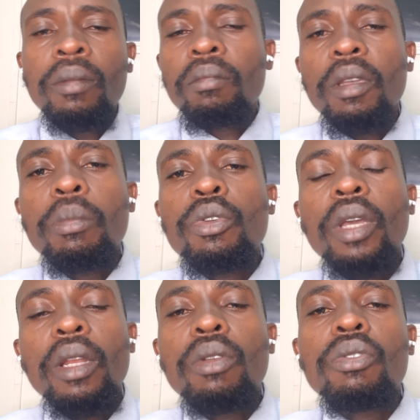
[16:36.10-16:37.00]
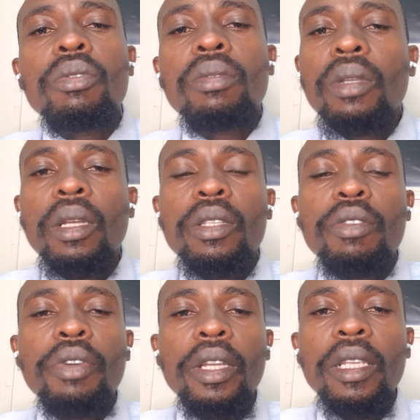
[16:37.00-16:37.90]
Maybe you can use, let's say,
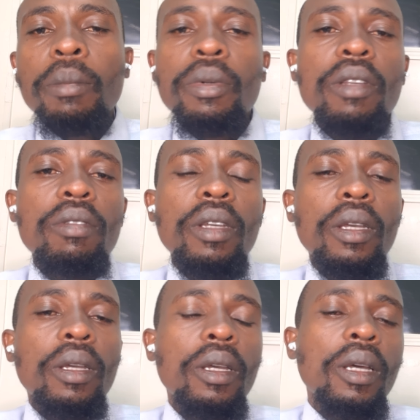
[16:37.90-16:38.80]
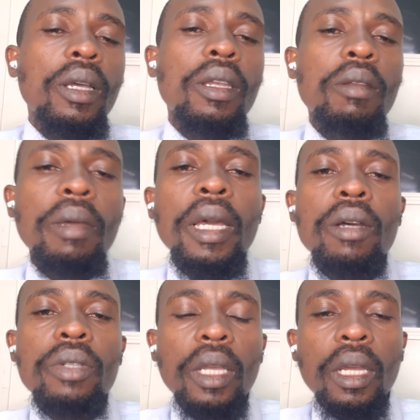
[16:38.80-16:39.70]
for example, if in my house,
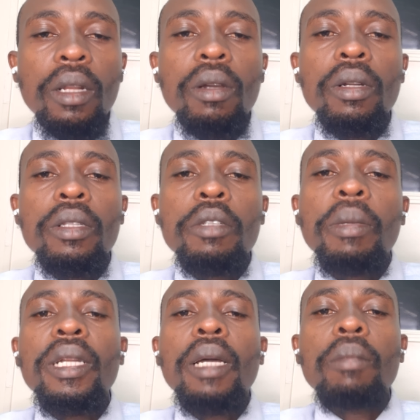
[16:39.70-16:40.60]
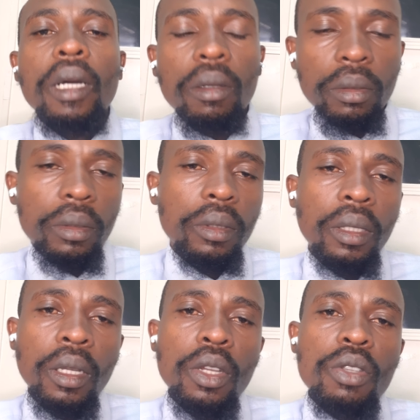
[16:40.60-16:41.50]
I can call it Smart Hub House,
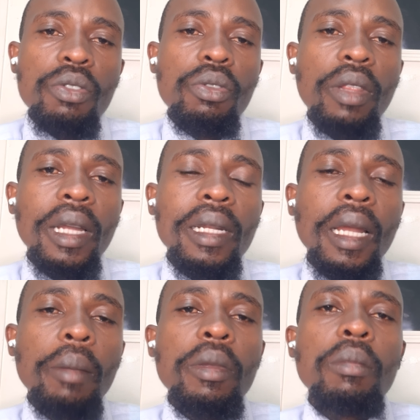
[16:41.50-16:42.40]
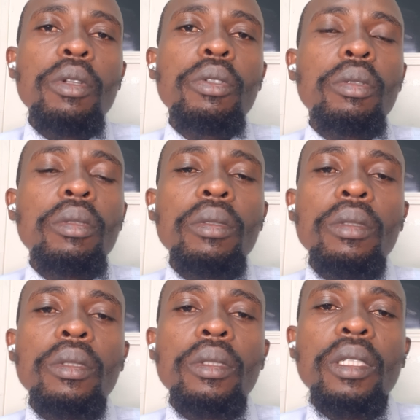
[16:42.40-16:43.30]
so that I'm able to
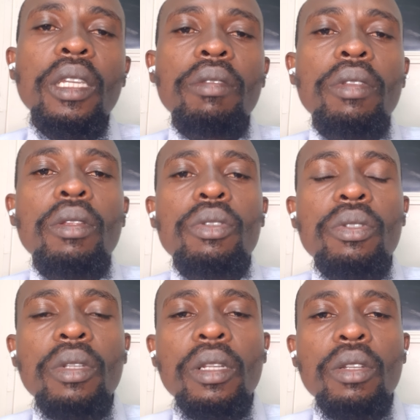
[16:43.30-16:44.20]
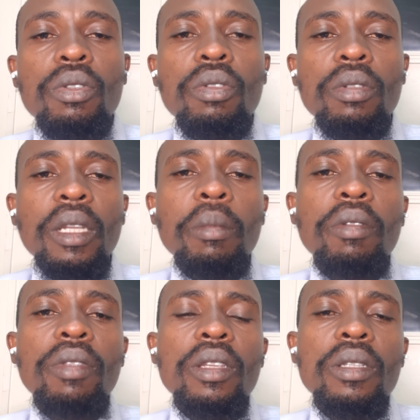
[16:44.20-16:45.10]
give you those details. So some
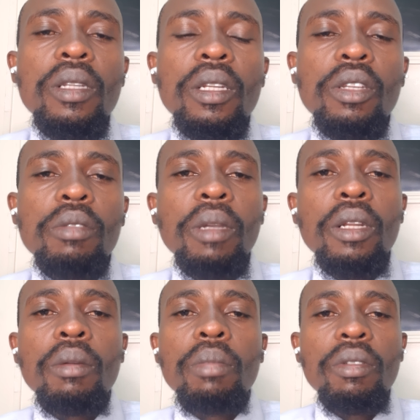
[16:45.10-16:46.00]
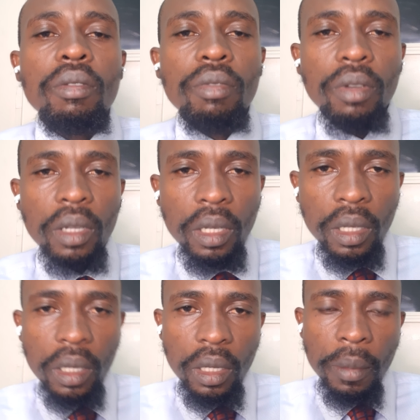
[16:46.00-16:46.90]
of these details might not be
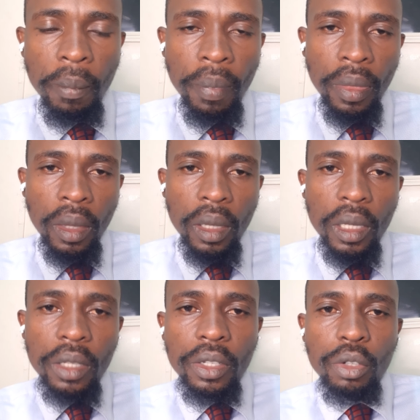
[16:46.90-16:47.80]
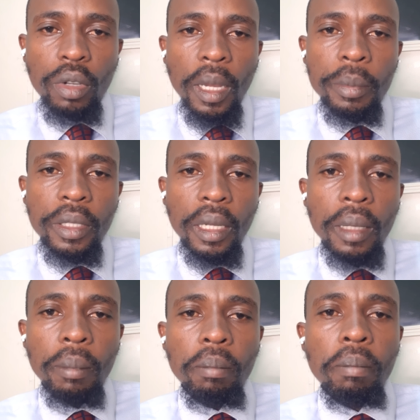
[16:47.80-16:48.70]
very easy to capture,
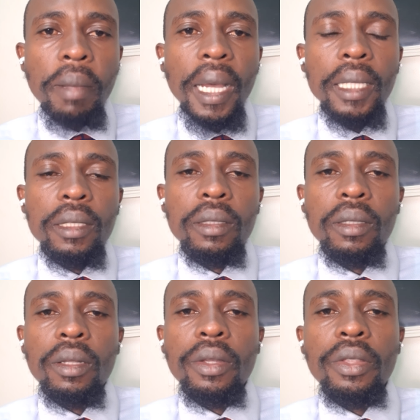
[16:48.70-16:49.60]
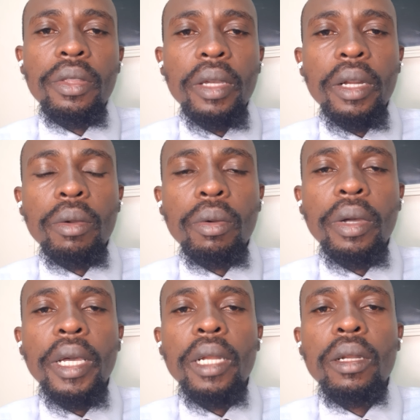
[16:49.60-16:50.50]
but they are
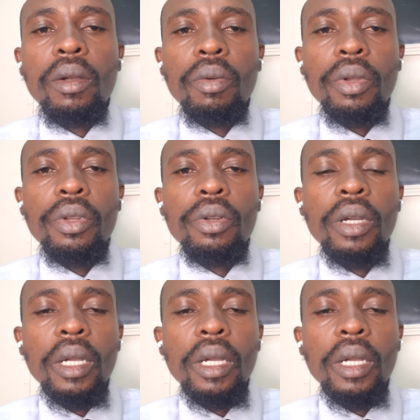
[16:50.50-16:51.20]
required when you're